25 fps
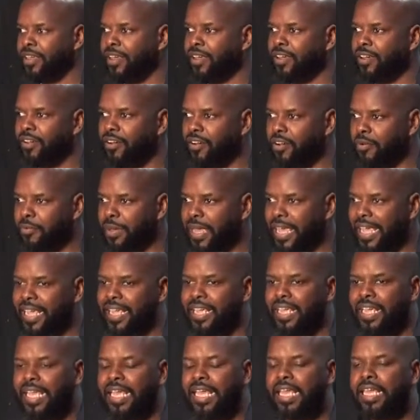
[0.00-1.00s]
Oh, man,
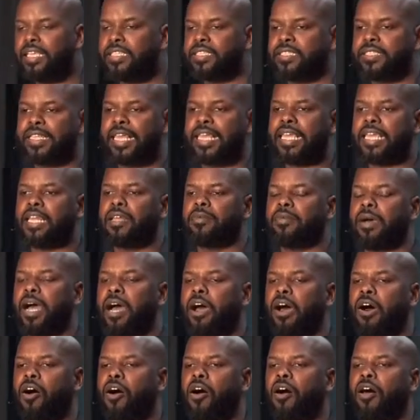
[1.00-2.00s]
he's thinking
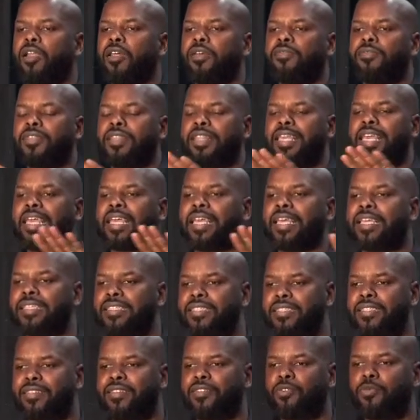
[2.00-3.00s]
about all of
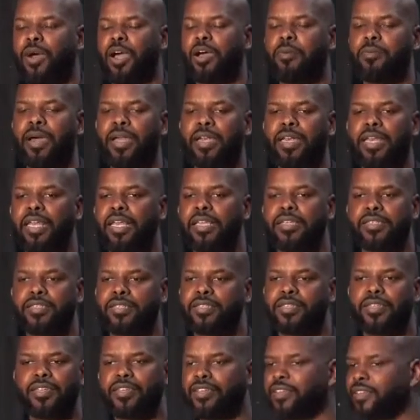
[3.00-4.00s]
this while my
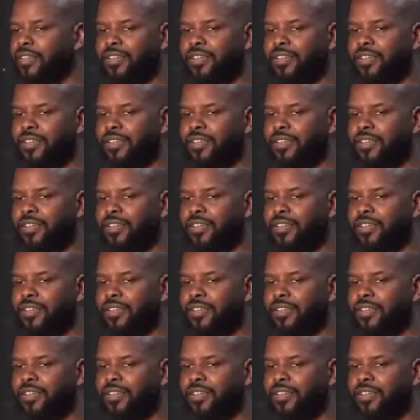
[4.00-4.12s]
niece,